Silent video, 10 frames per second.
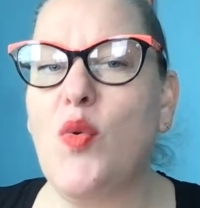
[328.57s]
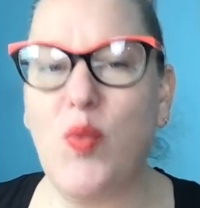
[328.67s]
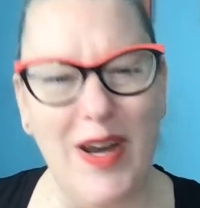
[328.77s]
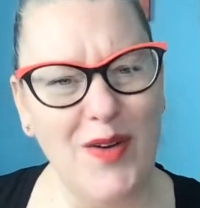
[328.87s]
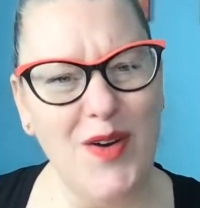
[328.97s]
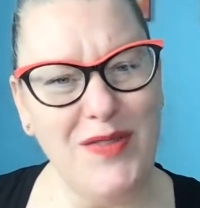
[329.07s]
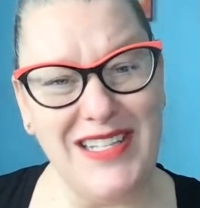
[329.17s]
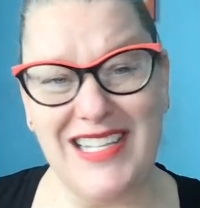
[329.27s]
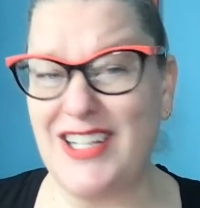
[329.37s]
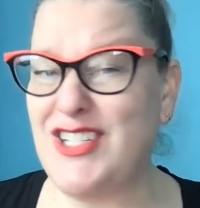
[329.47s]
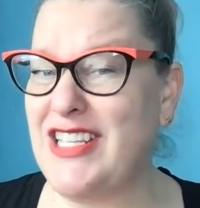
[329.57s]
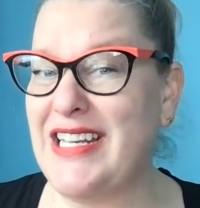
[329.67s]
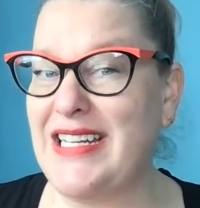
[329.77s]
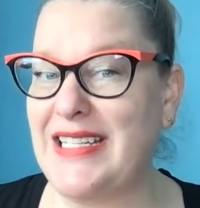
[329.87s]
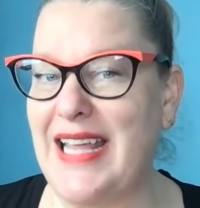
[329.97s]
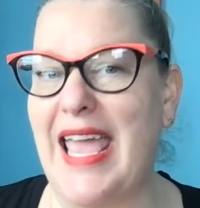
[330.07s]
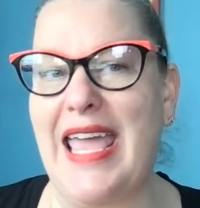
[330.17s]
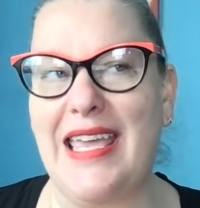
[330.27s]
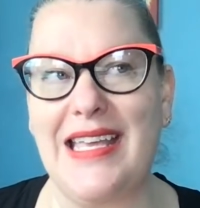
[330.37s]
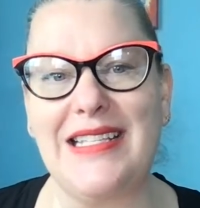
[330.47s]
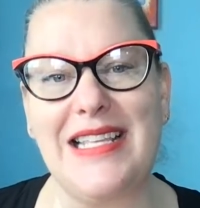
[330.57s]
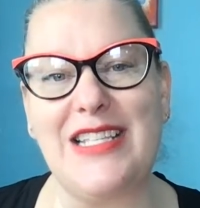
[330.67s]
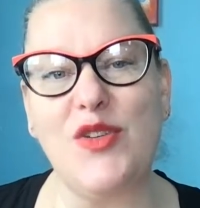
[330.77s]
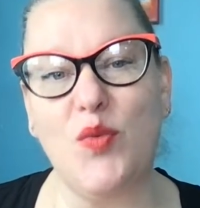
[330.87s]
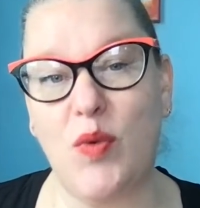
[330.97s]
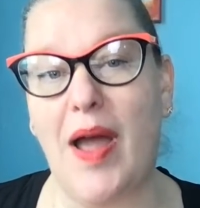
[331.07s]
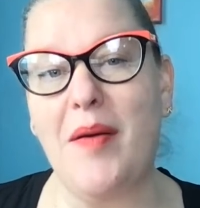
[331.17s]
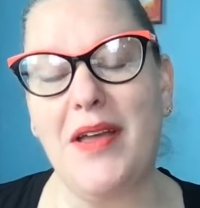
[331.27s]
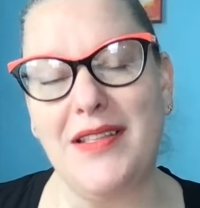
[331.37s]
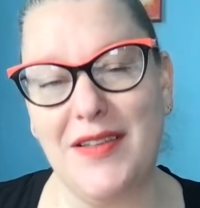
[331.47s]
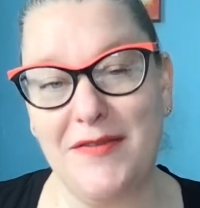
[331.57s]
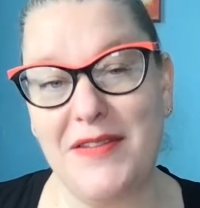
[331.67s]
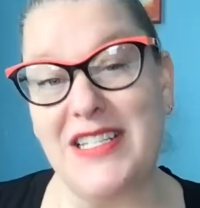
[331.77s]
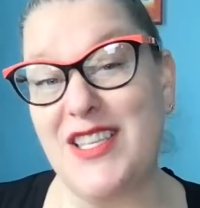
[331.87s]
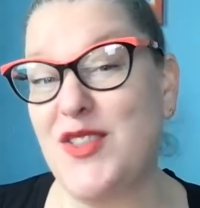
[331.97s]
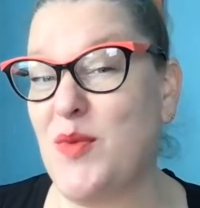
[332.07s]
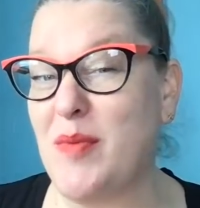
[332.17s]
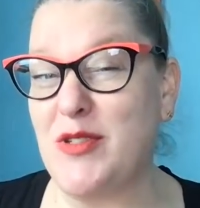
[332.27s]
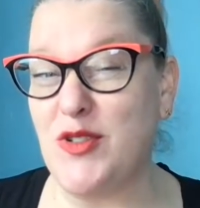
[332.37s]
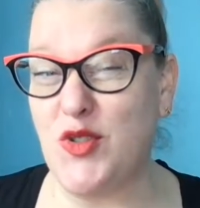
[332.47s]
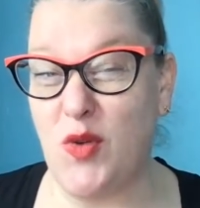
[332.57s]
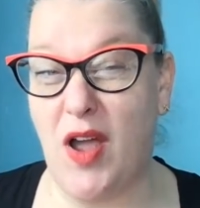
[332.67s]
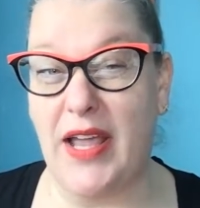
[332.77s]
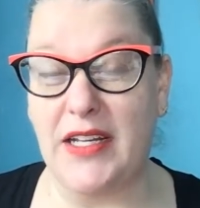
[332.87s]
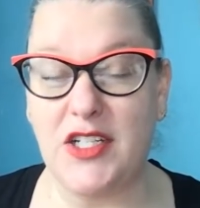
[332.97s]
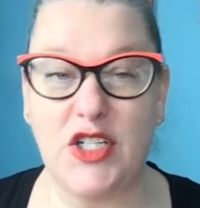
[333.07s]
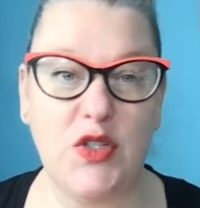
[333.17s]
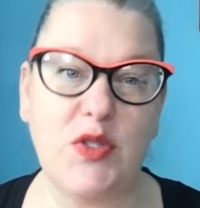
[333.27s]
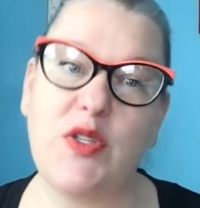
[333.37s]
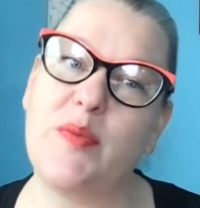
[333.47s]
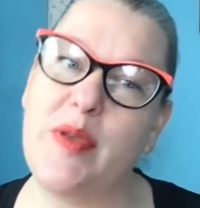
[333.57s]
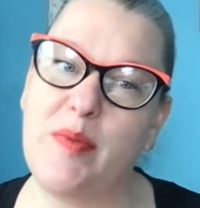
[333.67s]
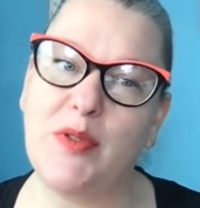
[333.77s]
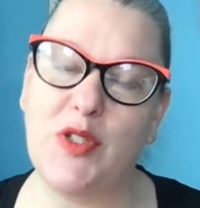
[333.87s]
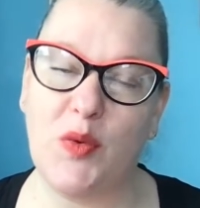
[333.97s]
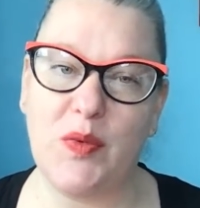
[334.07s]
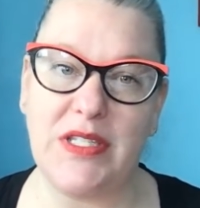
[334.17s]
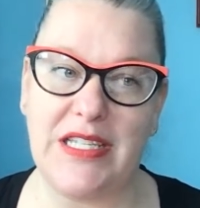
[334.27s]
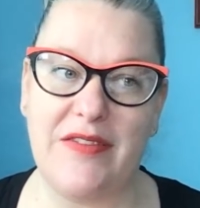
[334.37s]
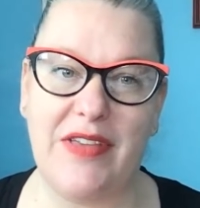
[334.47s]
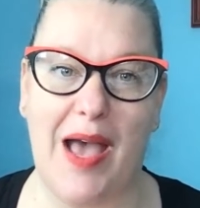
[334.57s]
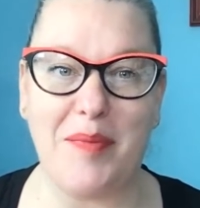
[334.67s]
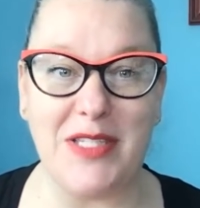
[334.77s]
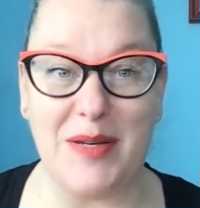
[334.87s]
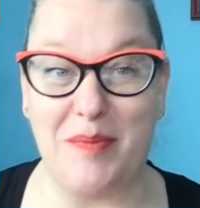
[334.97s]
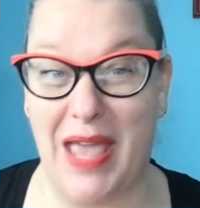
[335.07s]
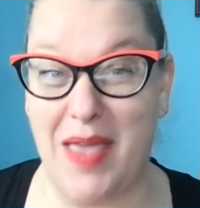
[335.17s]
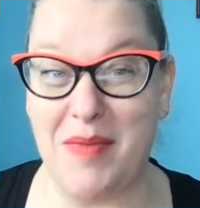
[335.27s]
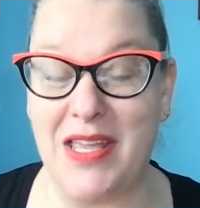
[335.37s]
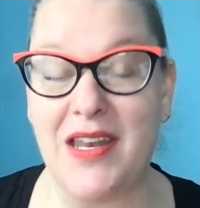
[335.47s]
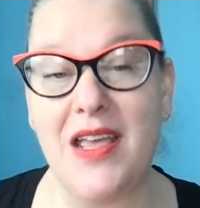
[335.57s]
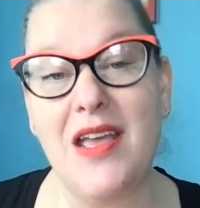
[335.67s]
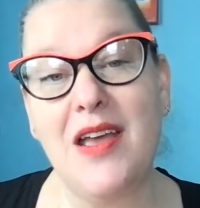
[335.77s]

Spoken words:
we don't know if that's actually going to take. It's a fix that the reps are trying to do so that people don't receive gaps in payment.